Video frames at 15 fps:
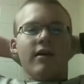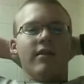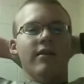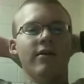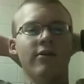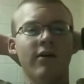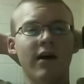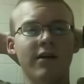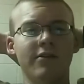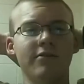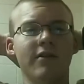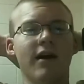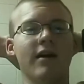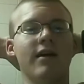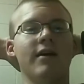Though I do
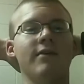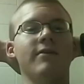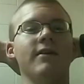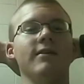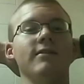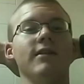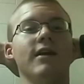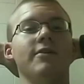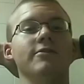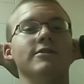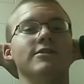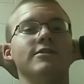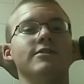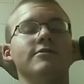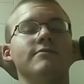not have any
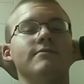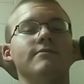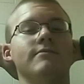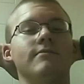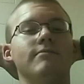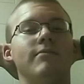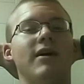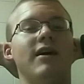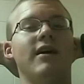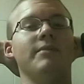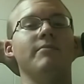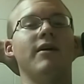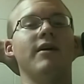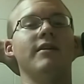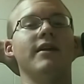letters
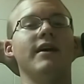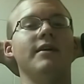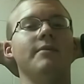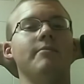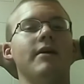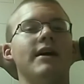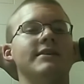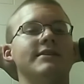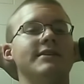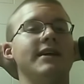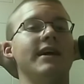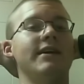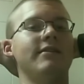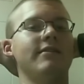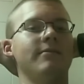behind my name as
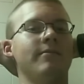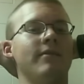yet,